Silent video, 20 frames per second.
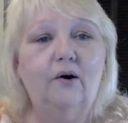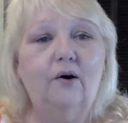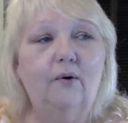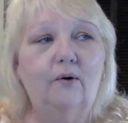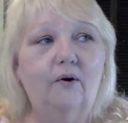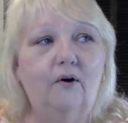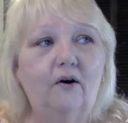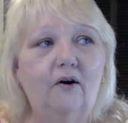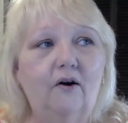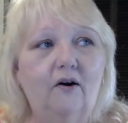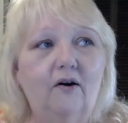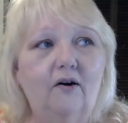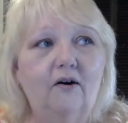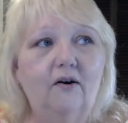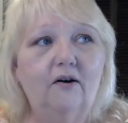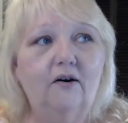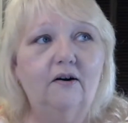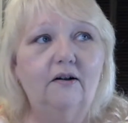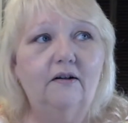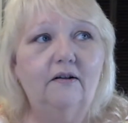
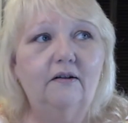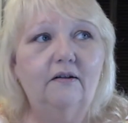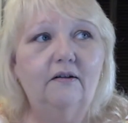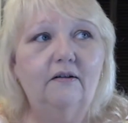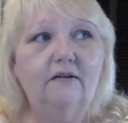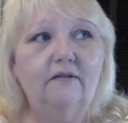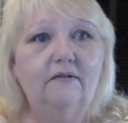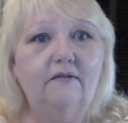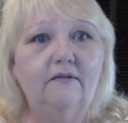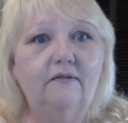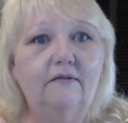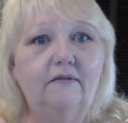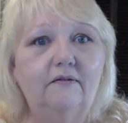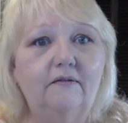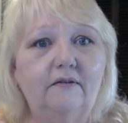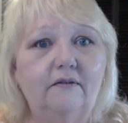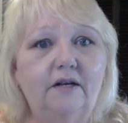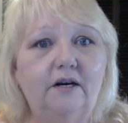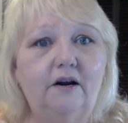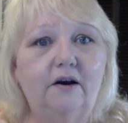or,
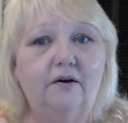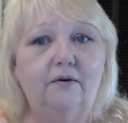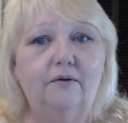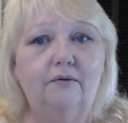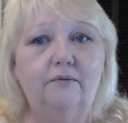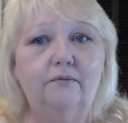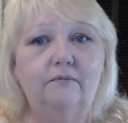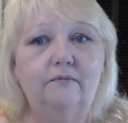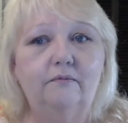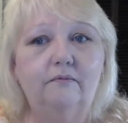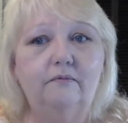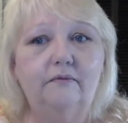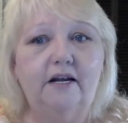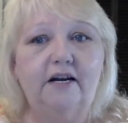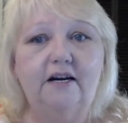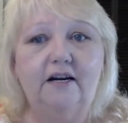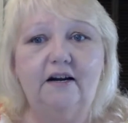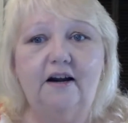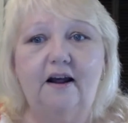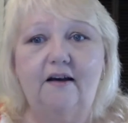you know,
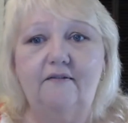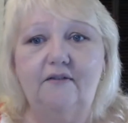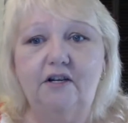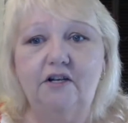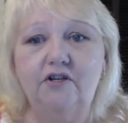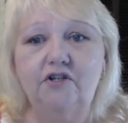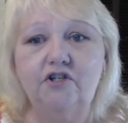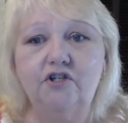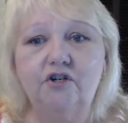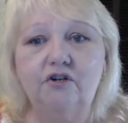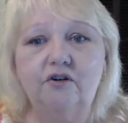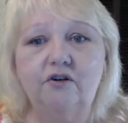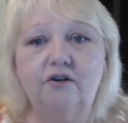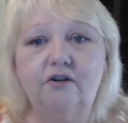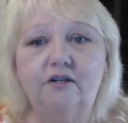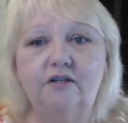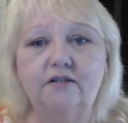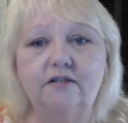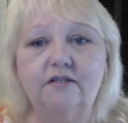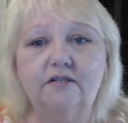they didn't have
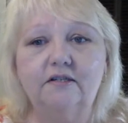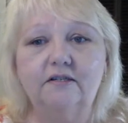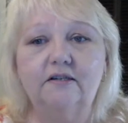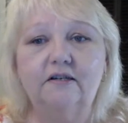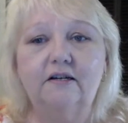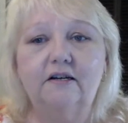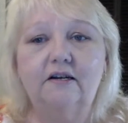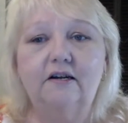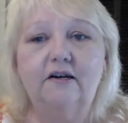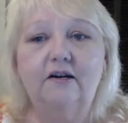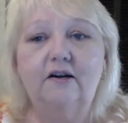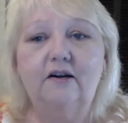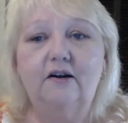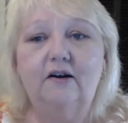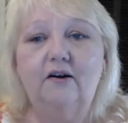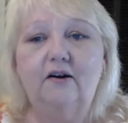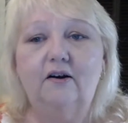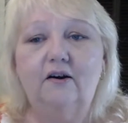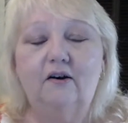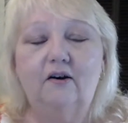insurance
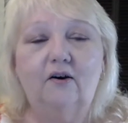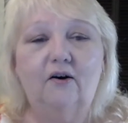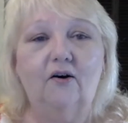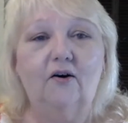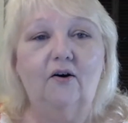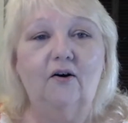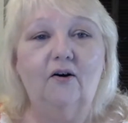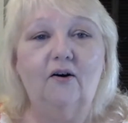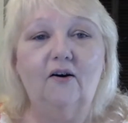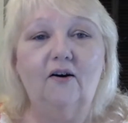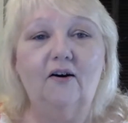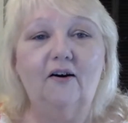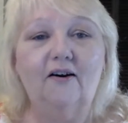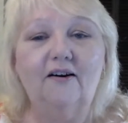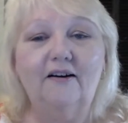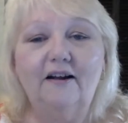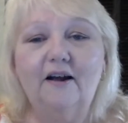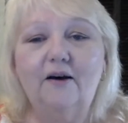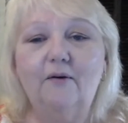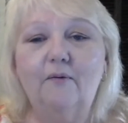
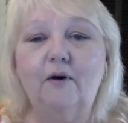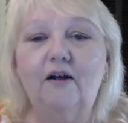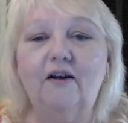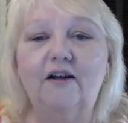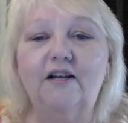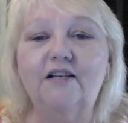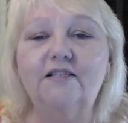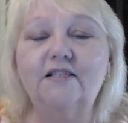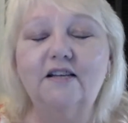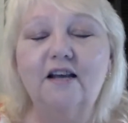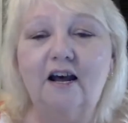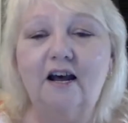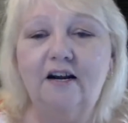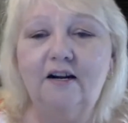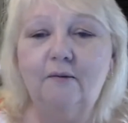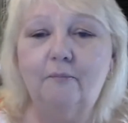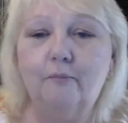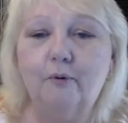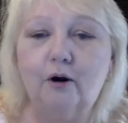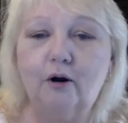or, well, it's
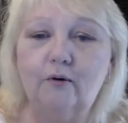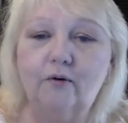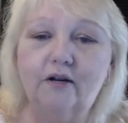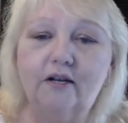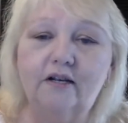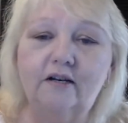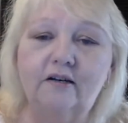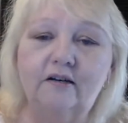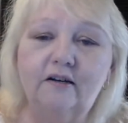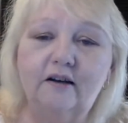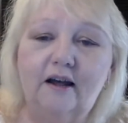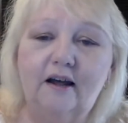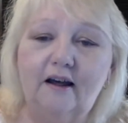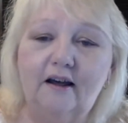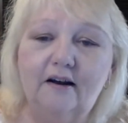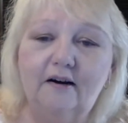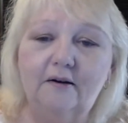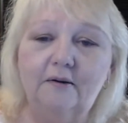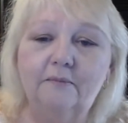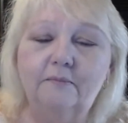kind of broken,
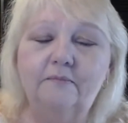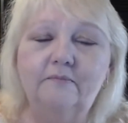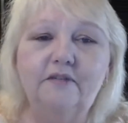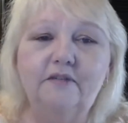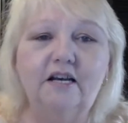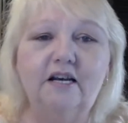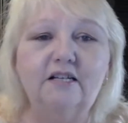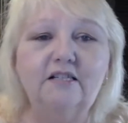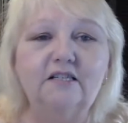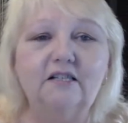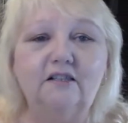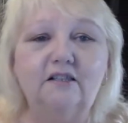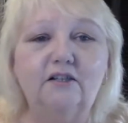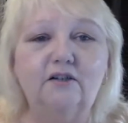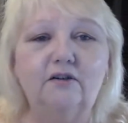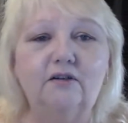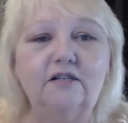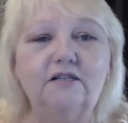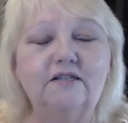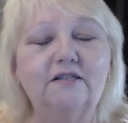Adam. Yeah,
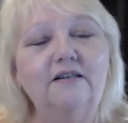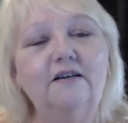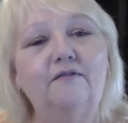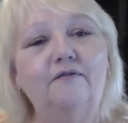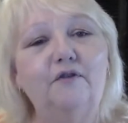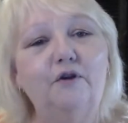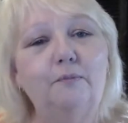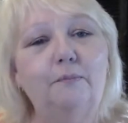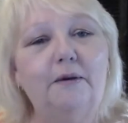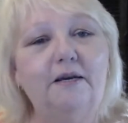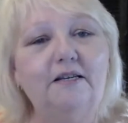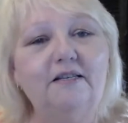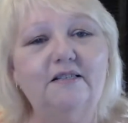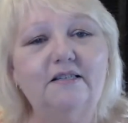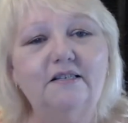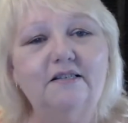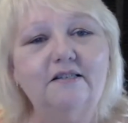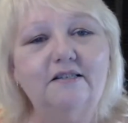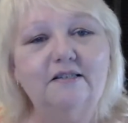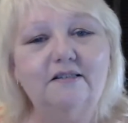it's in a few
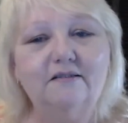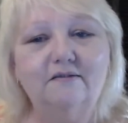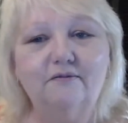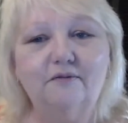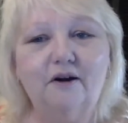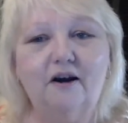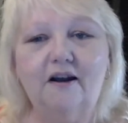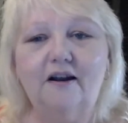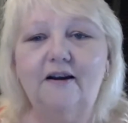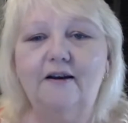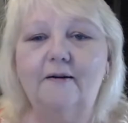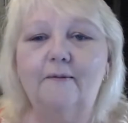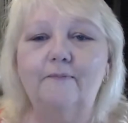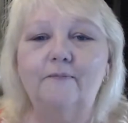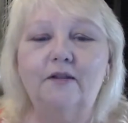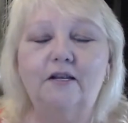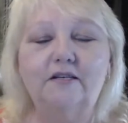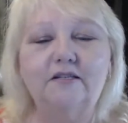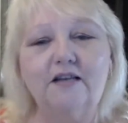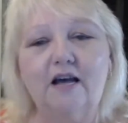pieces, right?
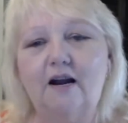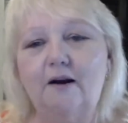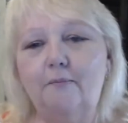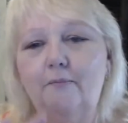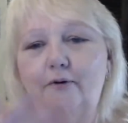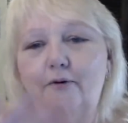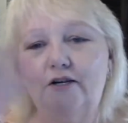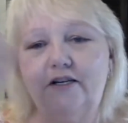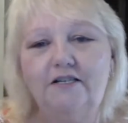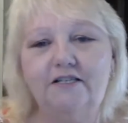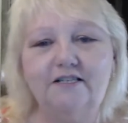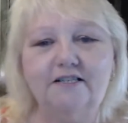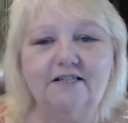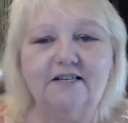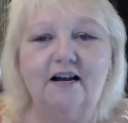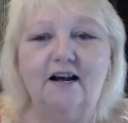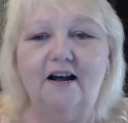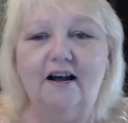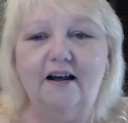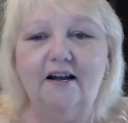It's got a pretty
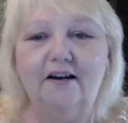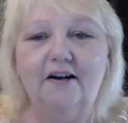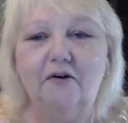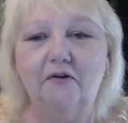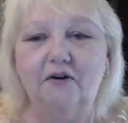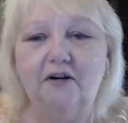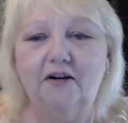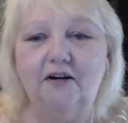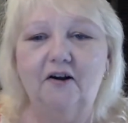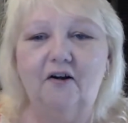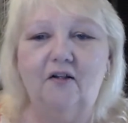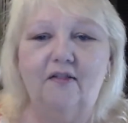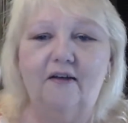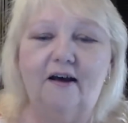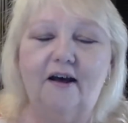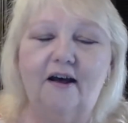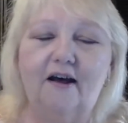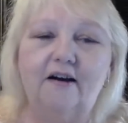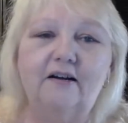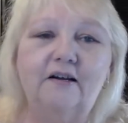design on it, all
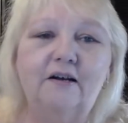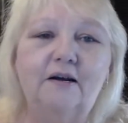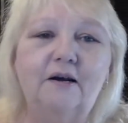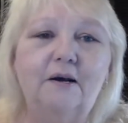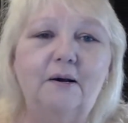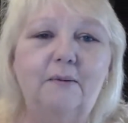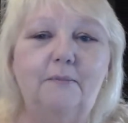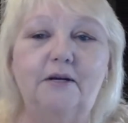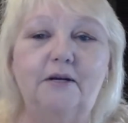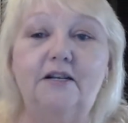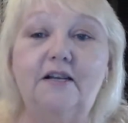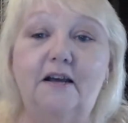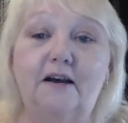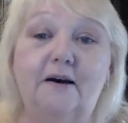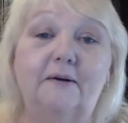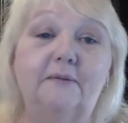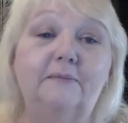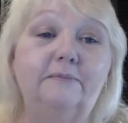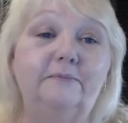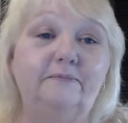that. But
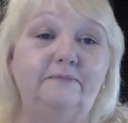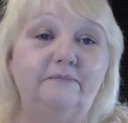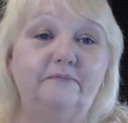yeah,